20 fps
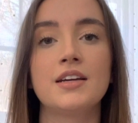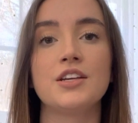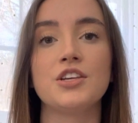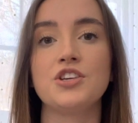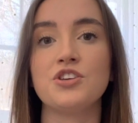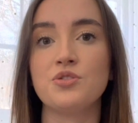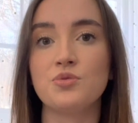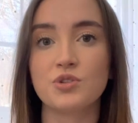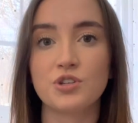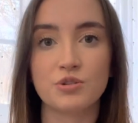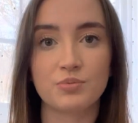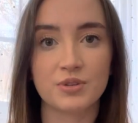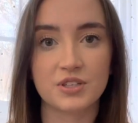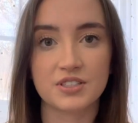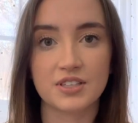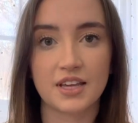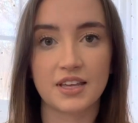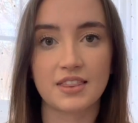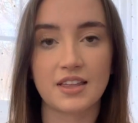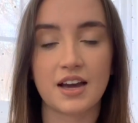
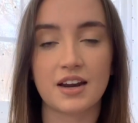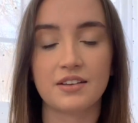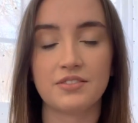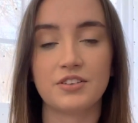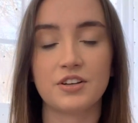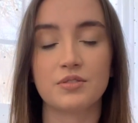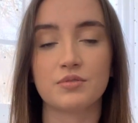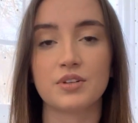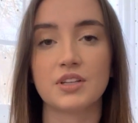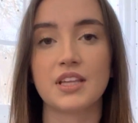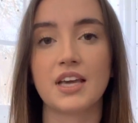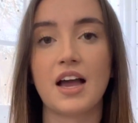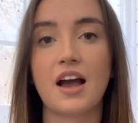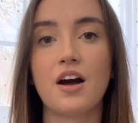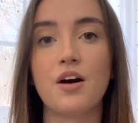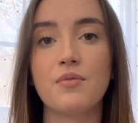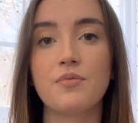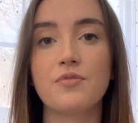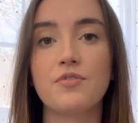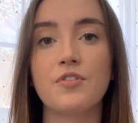YouTubers like that I found really
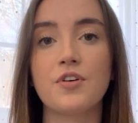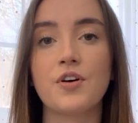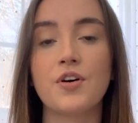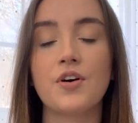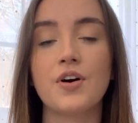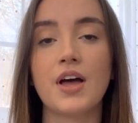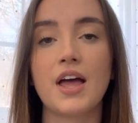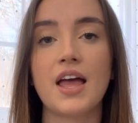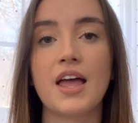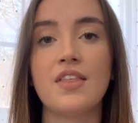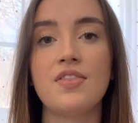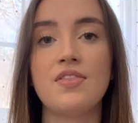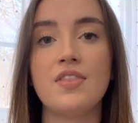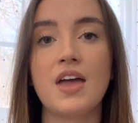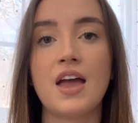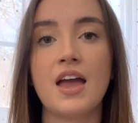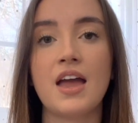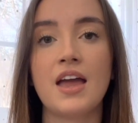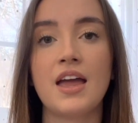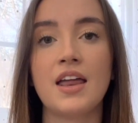helpful. And
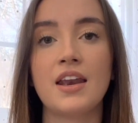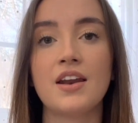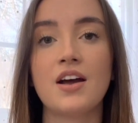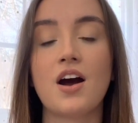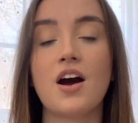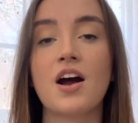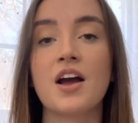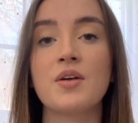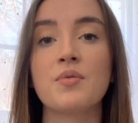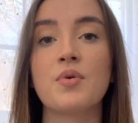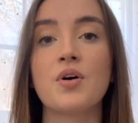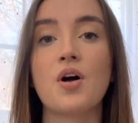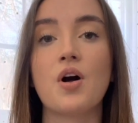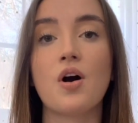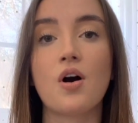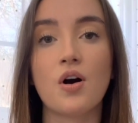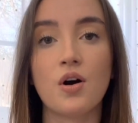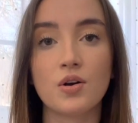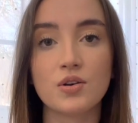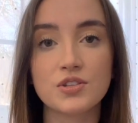then I will
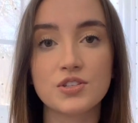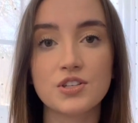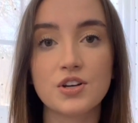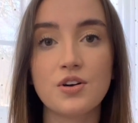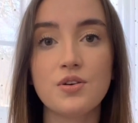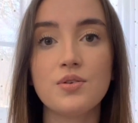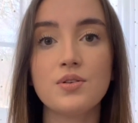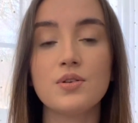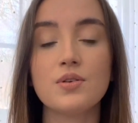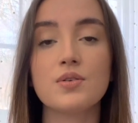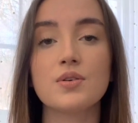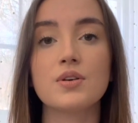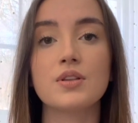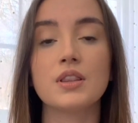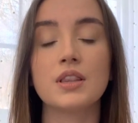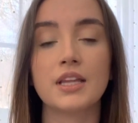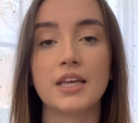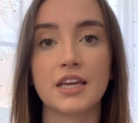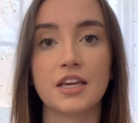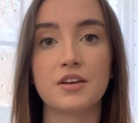also
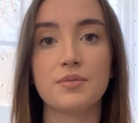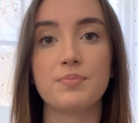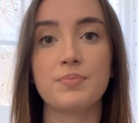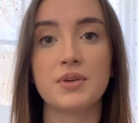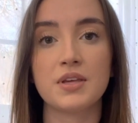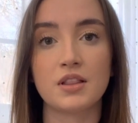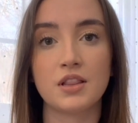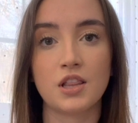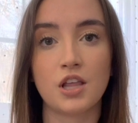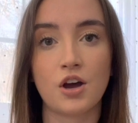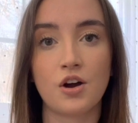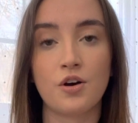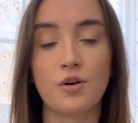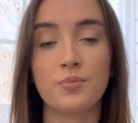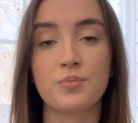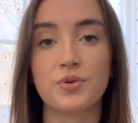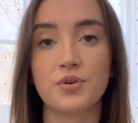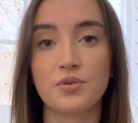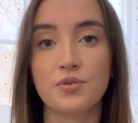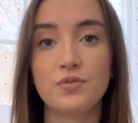link below
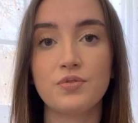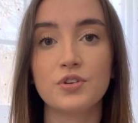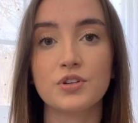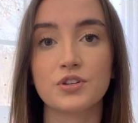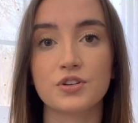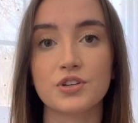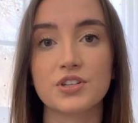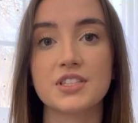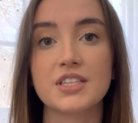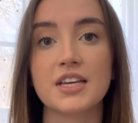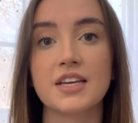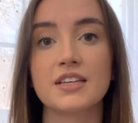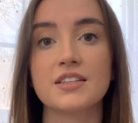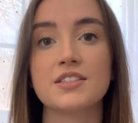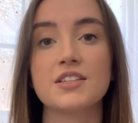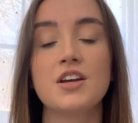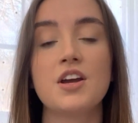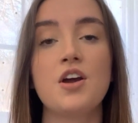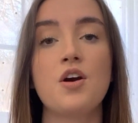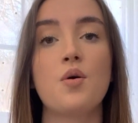Beautiful
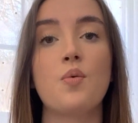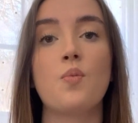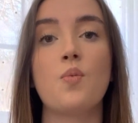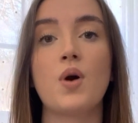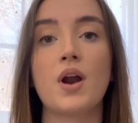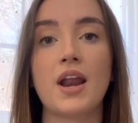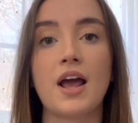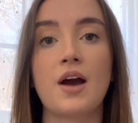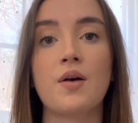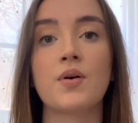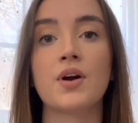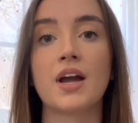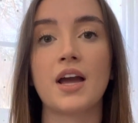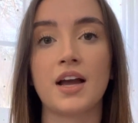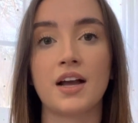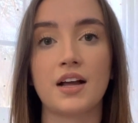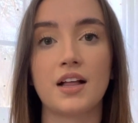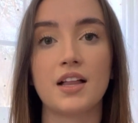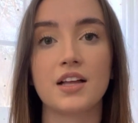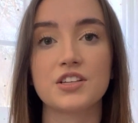Nursing's 1 hour
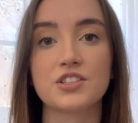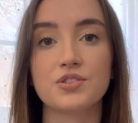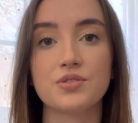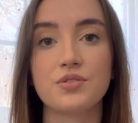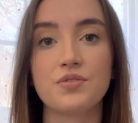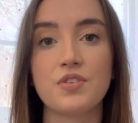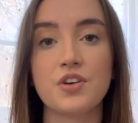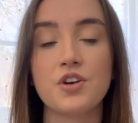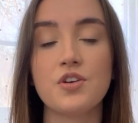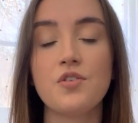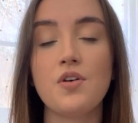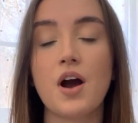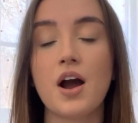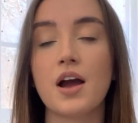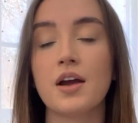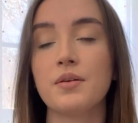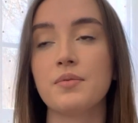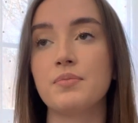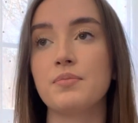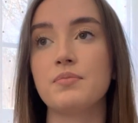NCLEX review.
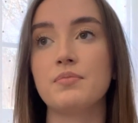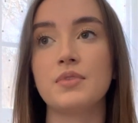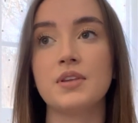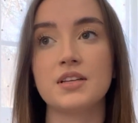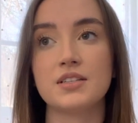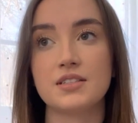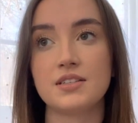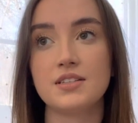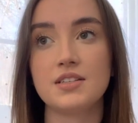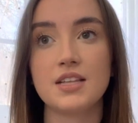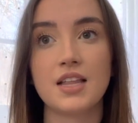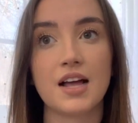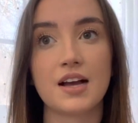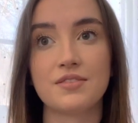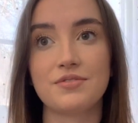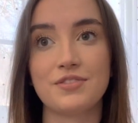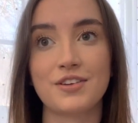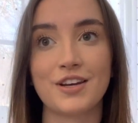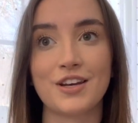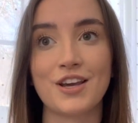I listened to
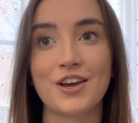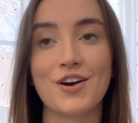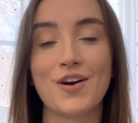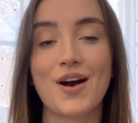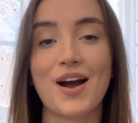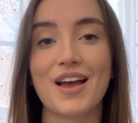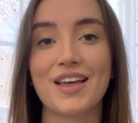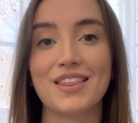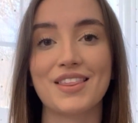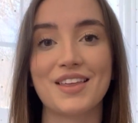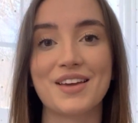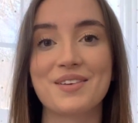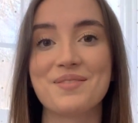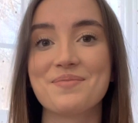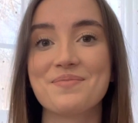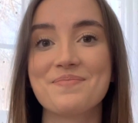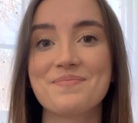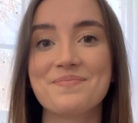that video, I think